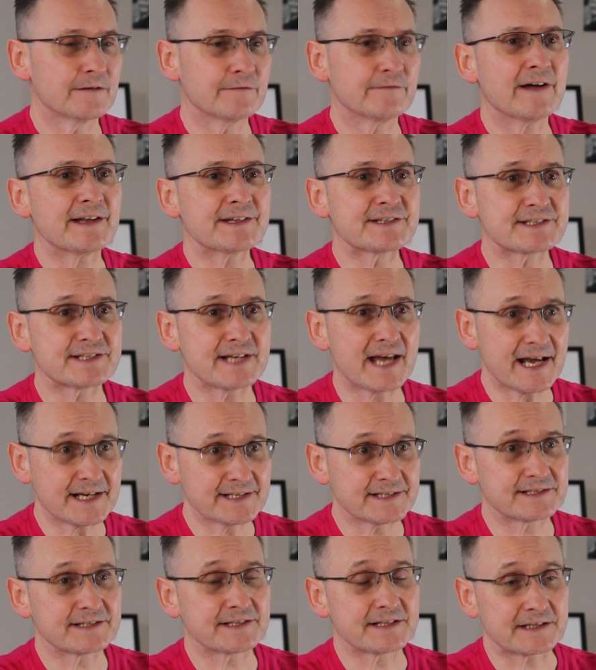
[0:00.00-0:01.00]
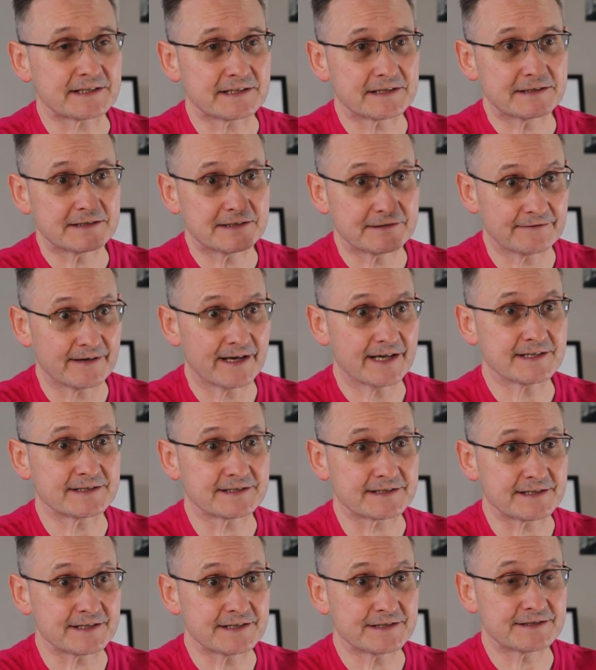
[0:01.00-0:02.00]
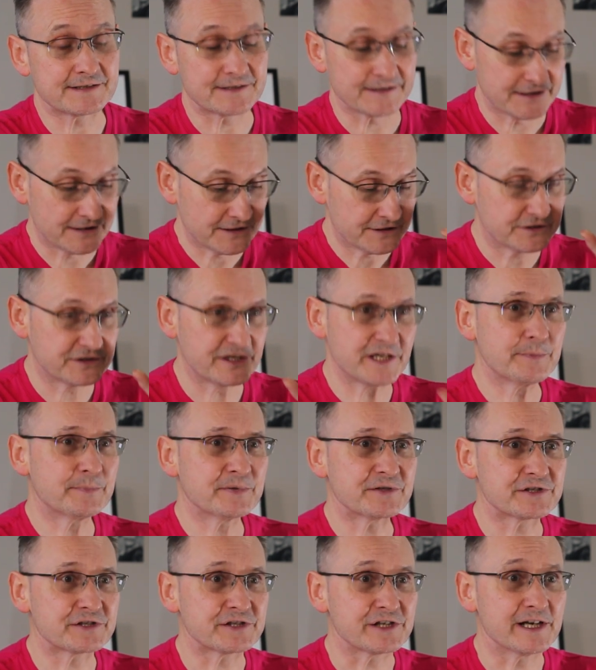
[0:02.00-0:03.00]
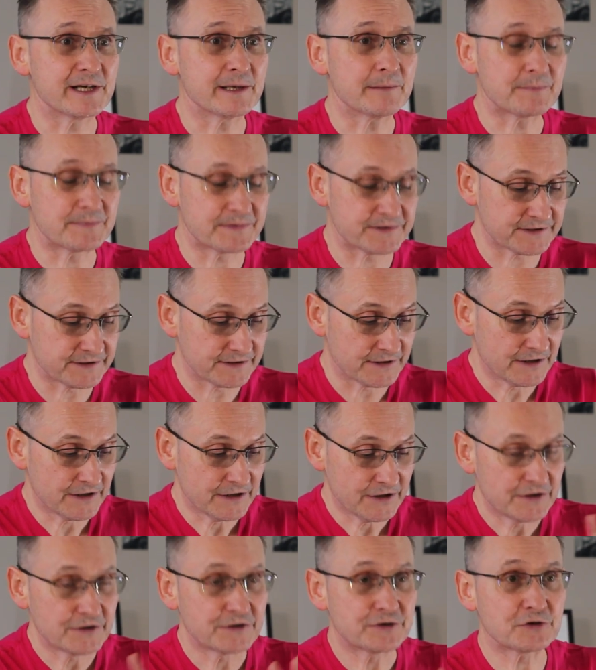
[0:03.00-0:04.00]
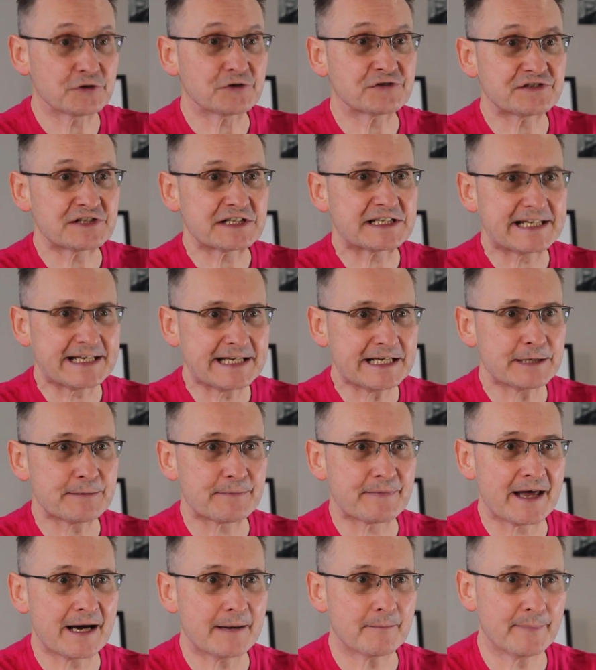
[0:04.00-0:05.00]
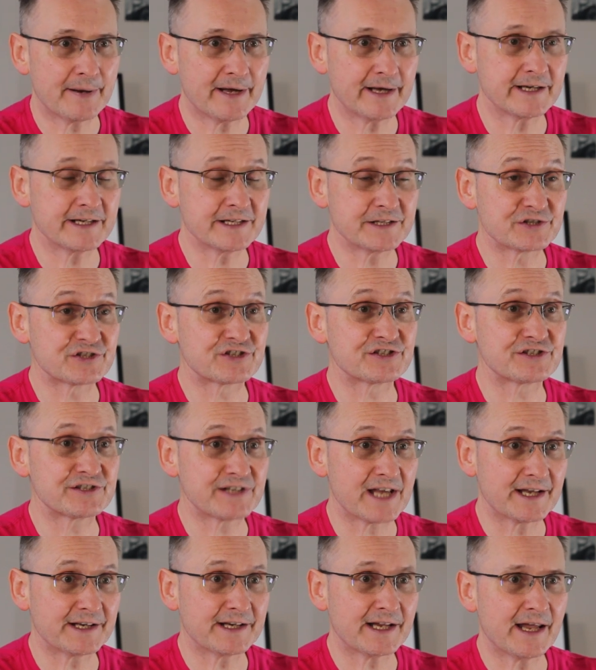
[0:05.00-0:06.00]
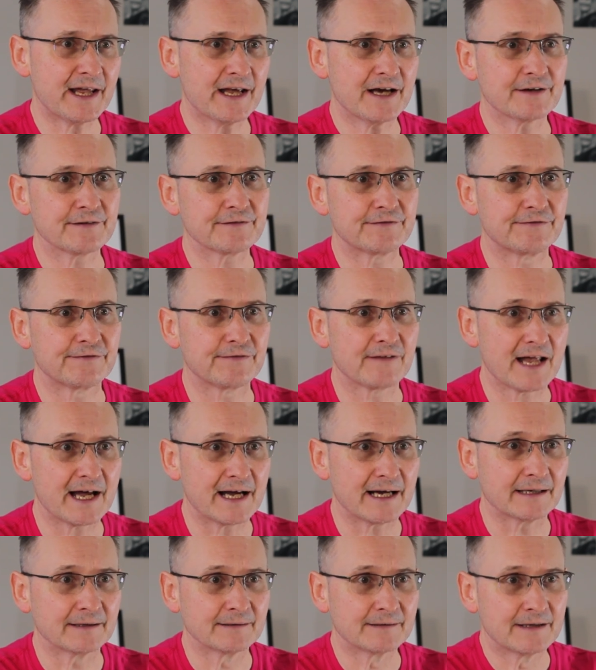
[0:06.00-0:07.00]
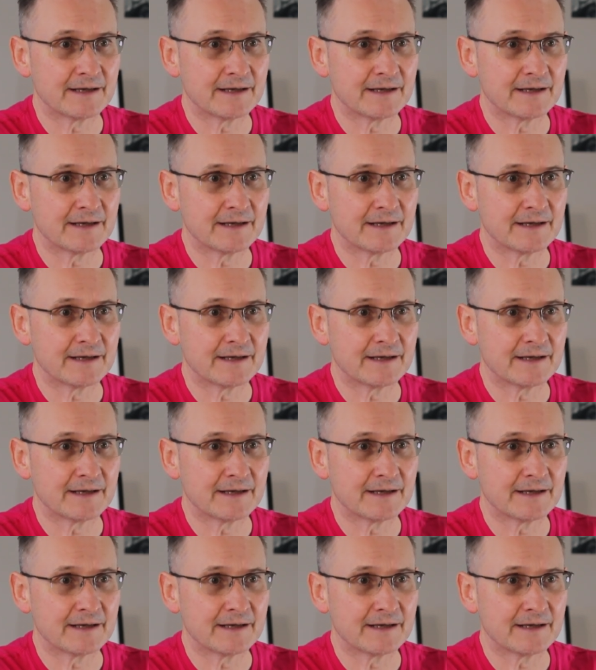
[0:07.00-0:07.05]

Fantastic devices, cheap as chips, just to keep that page steady and flat.